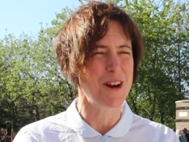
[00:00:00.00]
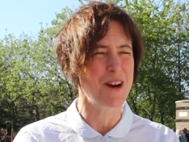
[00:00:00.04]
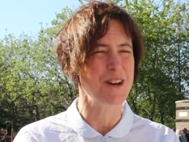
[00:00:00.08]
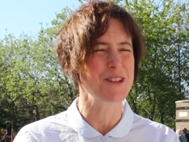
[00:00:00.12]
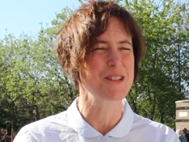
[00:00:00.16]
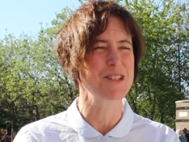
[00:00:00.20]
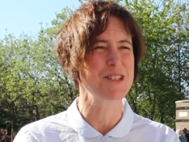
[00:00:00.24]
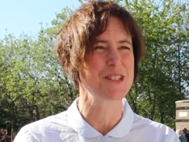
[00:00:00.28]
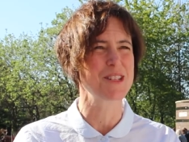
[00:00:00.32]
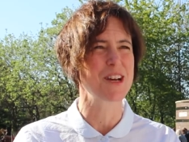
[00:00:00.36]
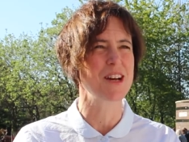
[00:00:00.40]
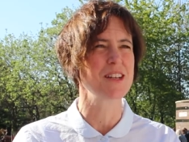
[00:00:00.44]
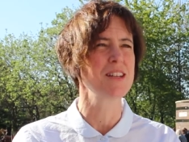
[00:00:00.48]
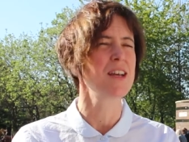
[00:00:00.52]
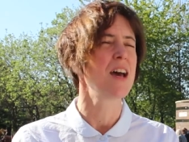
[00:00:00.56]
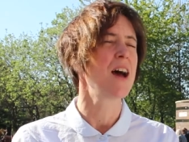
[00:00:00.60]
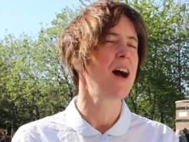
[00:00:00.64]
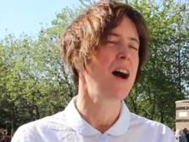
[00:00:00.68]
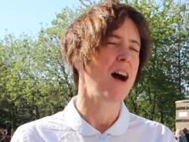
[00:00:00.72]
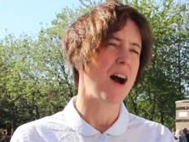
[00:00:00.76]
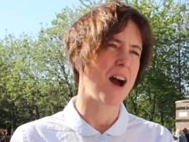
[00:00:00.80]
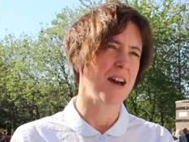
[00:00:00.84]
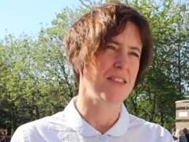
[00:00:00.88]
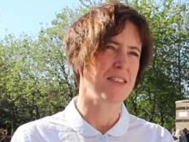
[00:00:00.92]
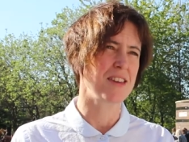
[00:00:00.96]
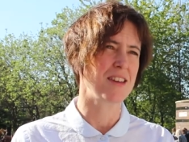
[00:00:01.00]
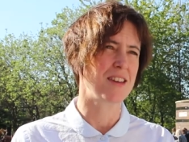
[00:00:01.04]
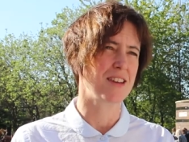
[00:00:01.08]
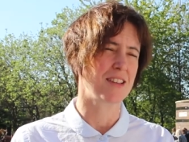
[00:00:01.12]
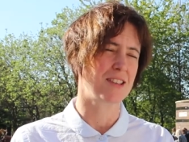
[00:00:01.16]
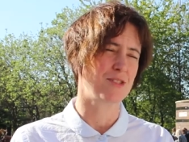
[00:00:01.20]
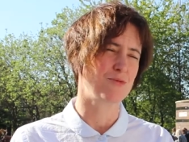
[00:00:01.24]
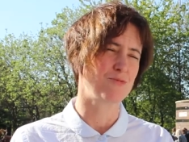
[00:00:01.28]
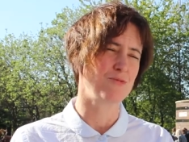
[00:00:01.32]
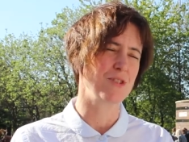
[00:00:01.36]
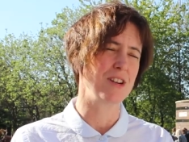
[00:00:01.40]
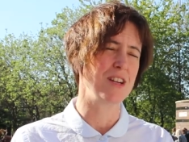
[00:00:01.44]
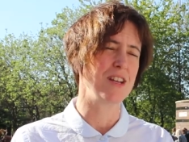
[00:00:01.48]
art and design, I think
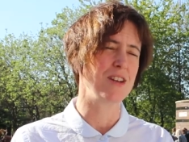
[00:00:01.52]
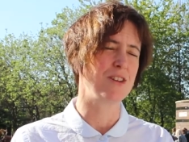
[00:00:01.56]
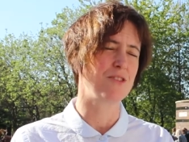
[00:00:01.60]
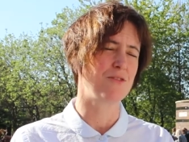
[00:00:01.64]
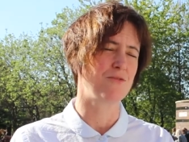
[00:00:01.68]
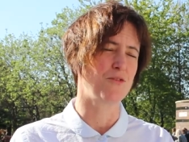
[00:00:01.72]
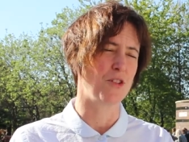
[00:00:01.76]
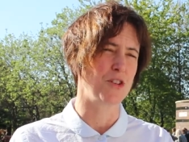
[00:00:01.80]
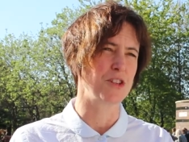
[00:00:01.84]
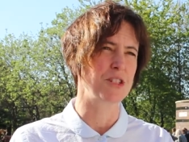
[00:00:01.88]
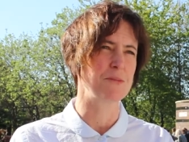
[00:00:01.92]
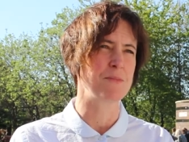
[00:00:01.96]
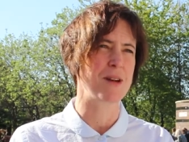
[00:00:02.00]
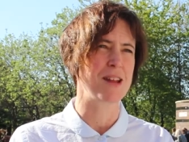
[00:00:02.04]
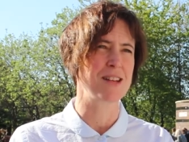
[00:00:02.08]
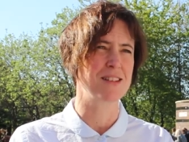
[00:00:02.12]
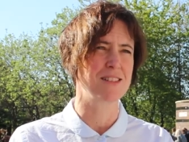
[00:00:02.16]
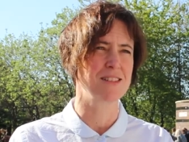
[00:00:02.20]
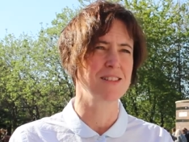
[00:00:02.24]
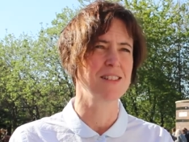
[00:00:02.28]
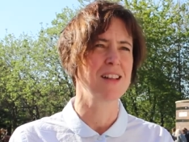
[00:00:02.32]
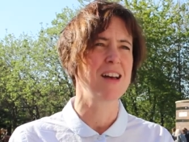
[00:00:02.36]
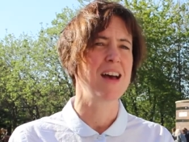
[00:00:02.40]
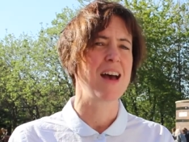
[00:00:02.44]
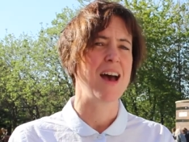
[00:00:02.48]
it's really fundamental.